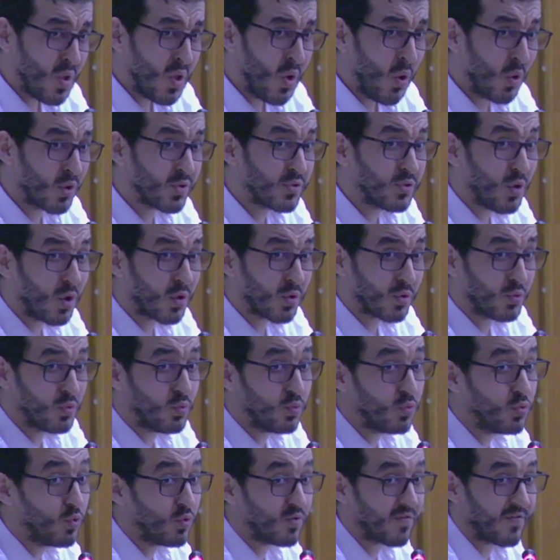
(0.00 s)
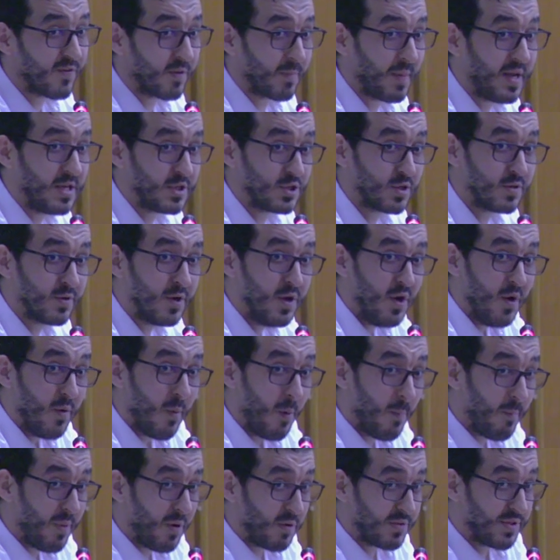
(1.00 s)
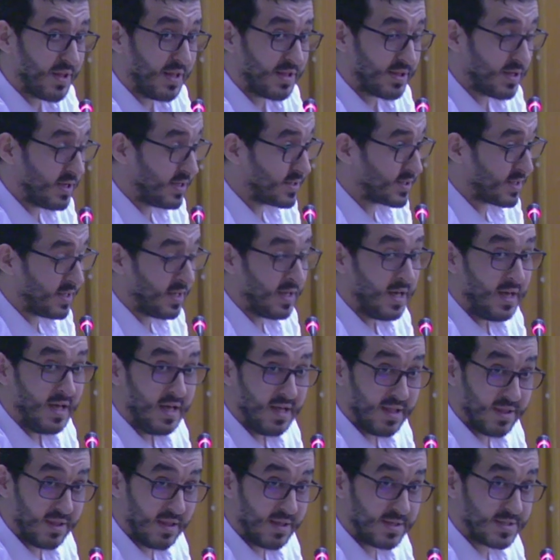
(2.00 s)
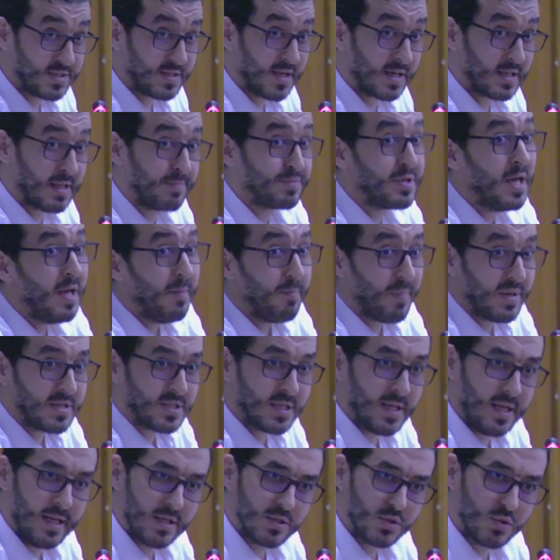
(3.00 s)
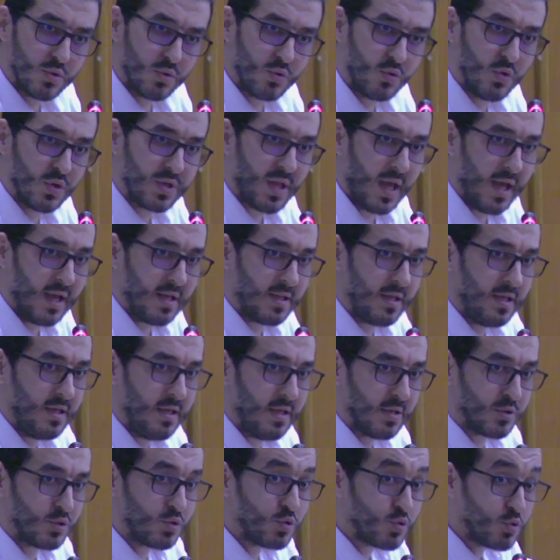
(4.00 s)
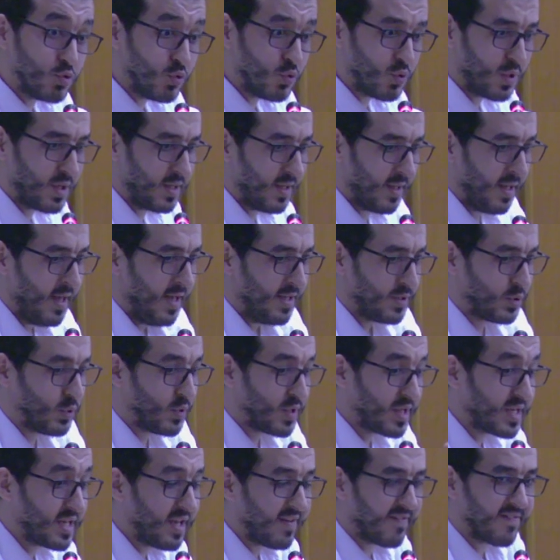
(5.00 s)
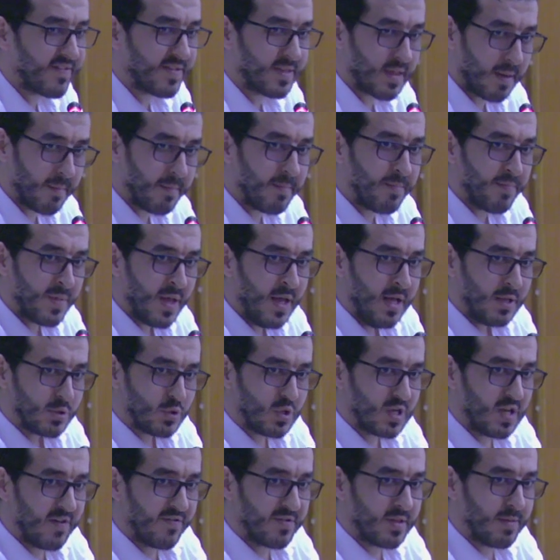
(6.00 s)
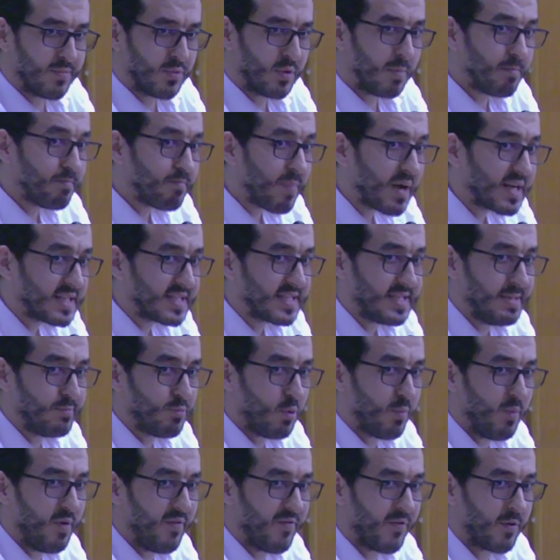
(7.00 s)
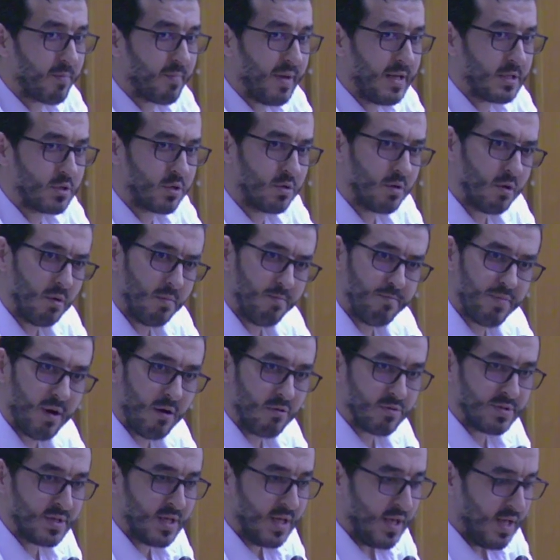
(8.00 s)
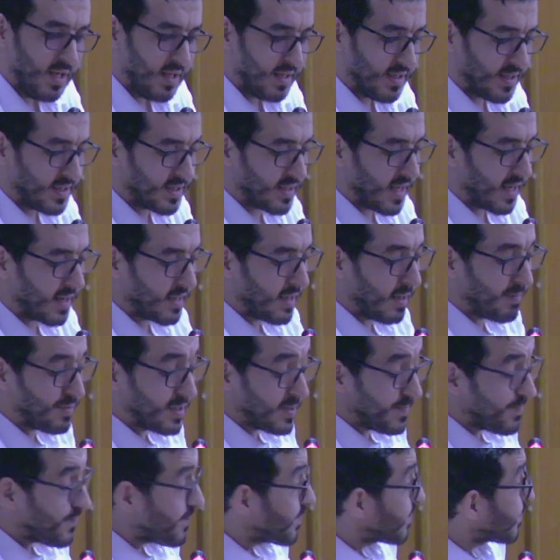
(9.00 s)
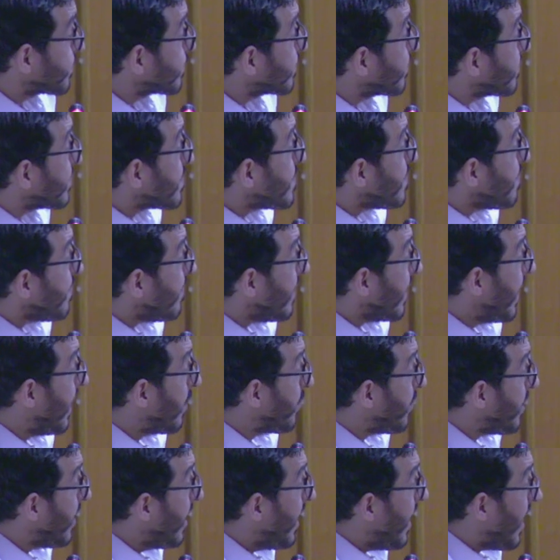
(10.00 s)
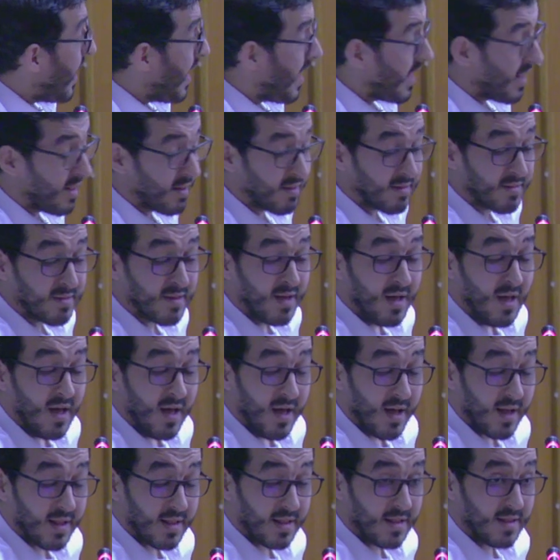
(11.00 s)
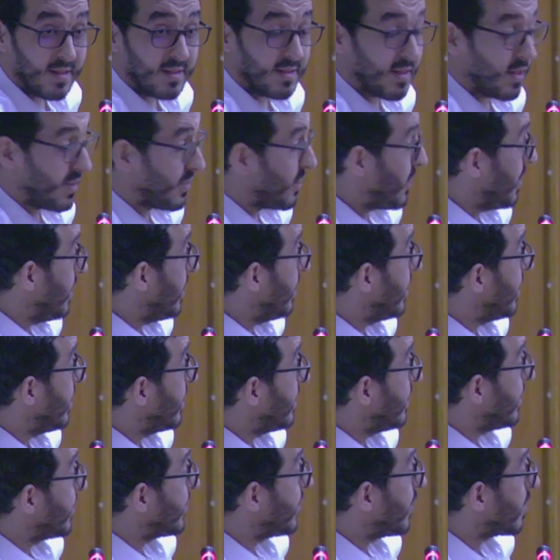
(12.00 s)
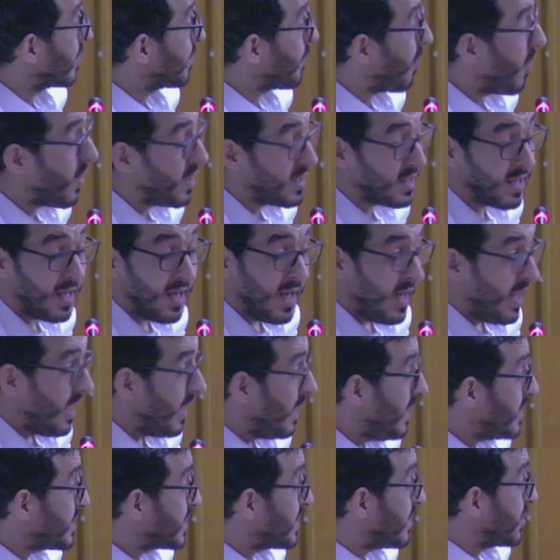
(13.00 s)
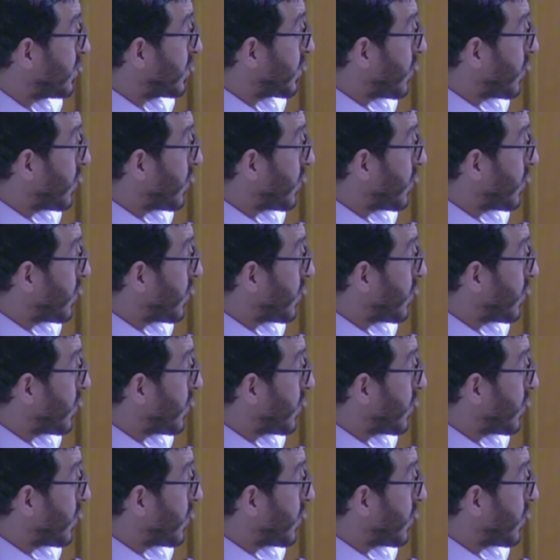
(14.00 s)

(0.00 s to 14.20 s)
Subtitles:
or the whole information about the startups, but it's a good idea to give them the maximum information about the startups. And the 3rd point is the